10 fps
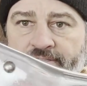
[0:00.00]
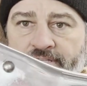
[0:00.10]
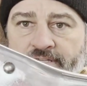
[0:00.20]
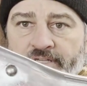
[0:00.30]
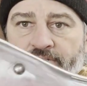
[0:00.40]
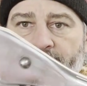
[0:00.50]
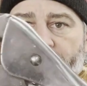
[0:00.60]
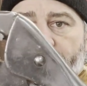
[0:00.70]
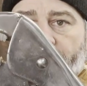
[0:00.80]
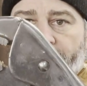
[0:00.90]
the
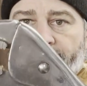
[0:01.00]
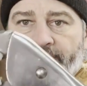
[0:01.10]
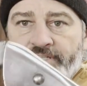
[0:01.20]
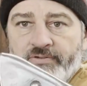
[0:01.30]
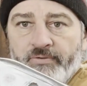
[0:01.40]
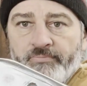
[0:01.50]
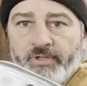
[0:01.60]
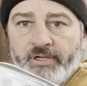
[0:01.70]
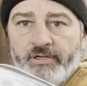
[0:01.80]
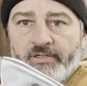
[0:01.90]
traditional vice grip
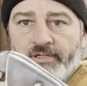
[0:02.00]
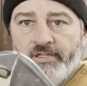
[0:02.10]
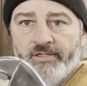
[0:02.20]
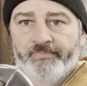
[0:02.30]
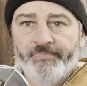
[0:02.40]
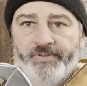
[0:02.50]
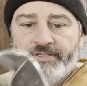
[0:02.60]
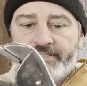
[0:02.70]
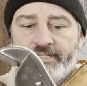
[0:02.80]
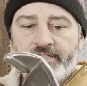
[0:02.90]
pliers.
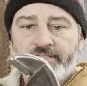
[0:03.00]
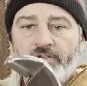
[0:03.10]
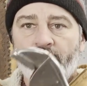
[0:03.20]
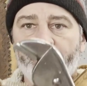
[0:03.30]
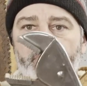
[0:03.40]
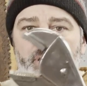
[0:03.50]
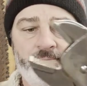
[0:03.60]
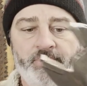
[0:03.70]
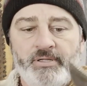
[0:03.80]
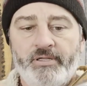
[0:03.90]
These things, you open it
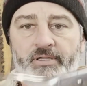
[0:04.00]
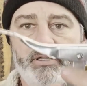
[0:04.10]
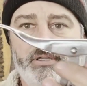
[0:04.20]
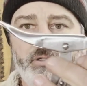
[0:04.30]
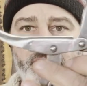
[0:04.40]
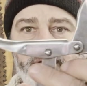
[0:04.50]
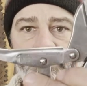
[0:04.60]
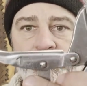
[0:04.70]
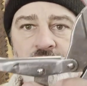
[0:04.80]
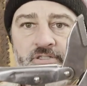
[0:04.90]
up, you
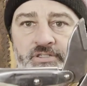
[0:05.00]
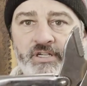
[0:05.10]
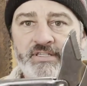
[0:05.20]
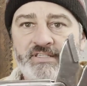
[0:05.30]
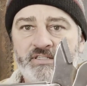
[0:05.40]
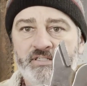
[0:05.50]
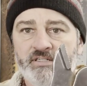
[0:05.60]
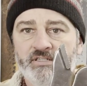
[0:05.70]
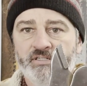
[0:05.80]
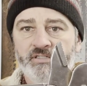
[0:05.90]
can adjust
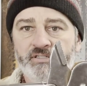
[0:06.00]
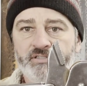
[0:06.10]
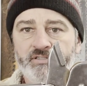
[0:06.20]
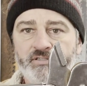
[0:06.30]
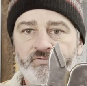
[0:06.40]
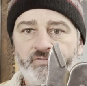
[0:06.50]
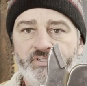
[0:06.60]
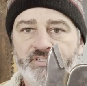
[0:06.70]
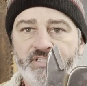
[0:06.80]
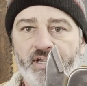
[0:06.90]
for
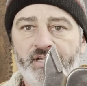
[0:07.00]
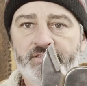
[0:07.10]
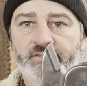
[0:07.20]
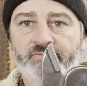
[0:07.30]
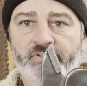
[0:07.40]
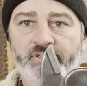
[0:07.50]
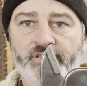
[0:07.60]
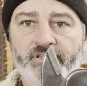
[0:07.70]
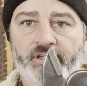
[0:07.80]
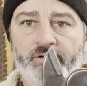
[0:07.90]
the size of
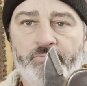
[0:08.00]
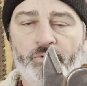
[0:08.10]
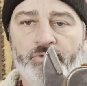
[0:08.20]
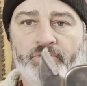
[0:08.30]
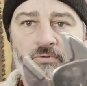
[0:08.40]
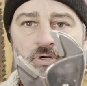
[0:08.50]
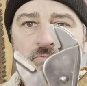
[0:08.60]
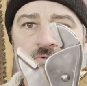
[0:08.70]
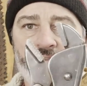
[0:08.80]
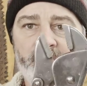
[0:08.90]
the nut or bolt you're
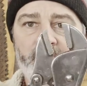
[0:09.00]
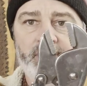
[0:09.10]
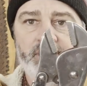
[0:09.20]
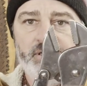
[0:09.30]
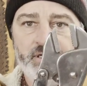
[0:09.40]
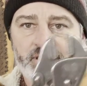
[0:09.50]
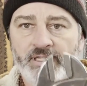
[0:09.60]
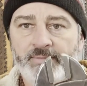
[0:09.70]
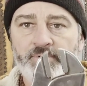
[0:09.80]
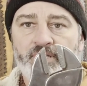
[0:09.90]
working with, and you
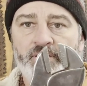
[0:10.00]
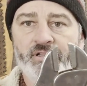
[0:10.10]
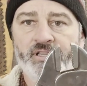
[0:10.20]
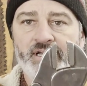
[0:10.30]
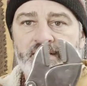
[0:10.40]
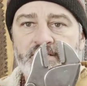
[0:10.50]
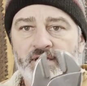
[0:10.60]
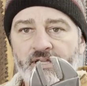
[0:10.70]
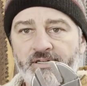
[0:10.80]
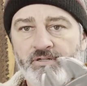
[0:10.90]
clamp it down, it locks
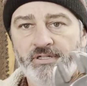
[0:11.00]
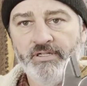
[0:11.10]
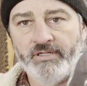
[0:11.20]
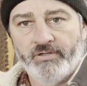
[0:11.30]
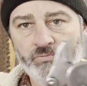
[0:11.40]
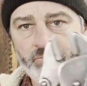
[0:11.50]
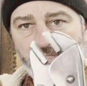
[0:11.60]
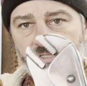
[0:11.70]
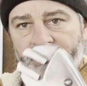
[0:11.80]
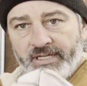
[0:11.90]
on
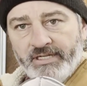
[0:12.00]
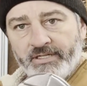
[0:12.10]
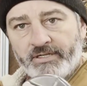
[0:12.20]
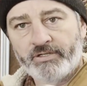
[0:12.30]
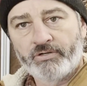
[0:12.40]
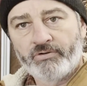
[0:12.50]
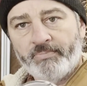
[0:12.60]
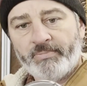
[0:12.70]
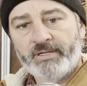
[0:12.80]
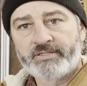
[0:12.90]
really tight and get a good
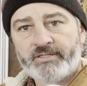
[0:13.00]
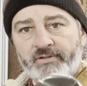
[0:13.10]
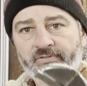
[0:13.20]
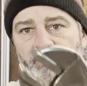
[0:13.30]
grip on stuff